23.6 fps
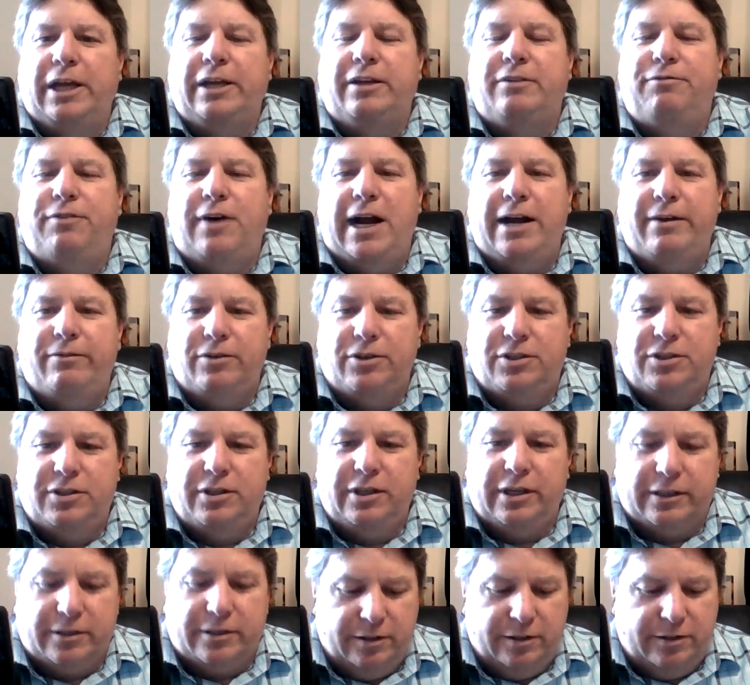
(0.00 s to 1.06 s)
like 5 or
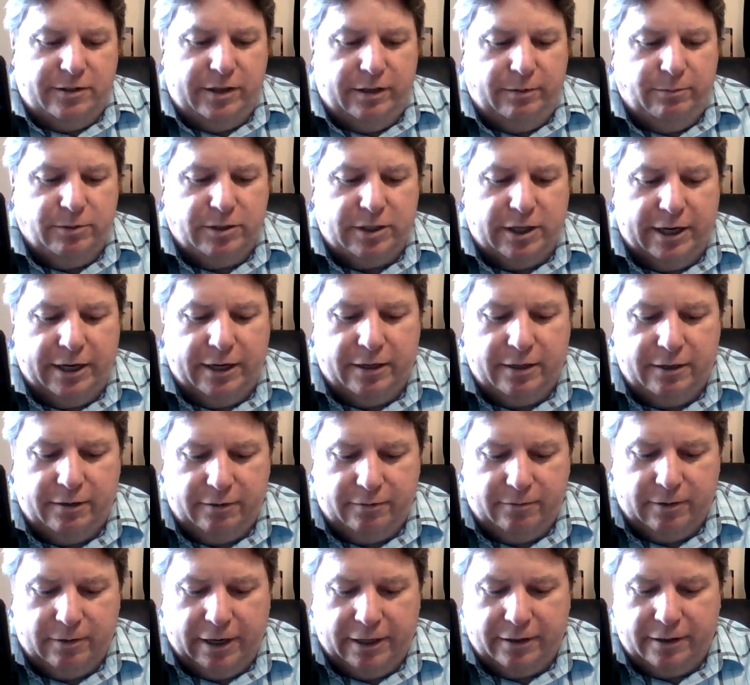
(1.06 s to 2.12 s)
6, it seems like,
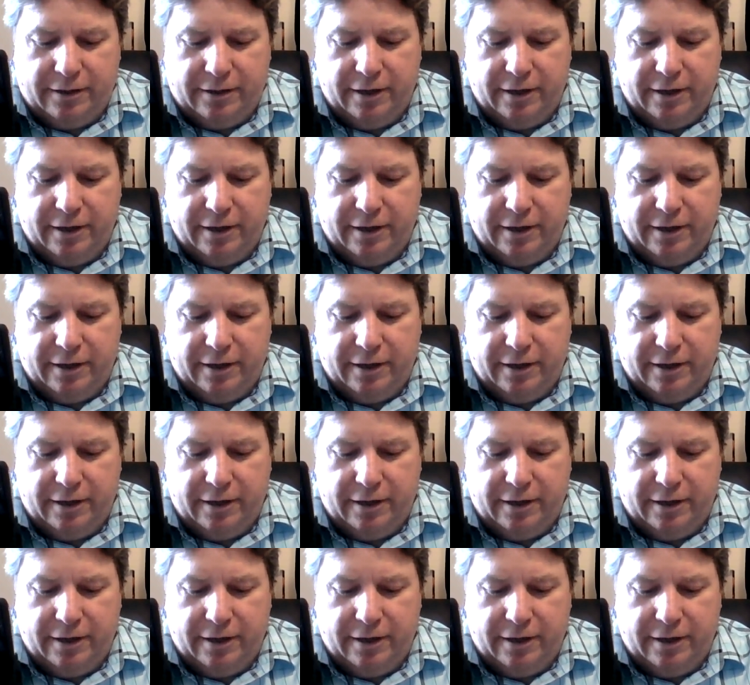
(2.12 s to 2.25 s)
right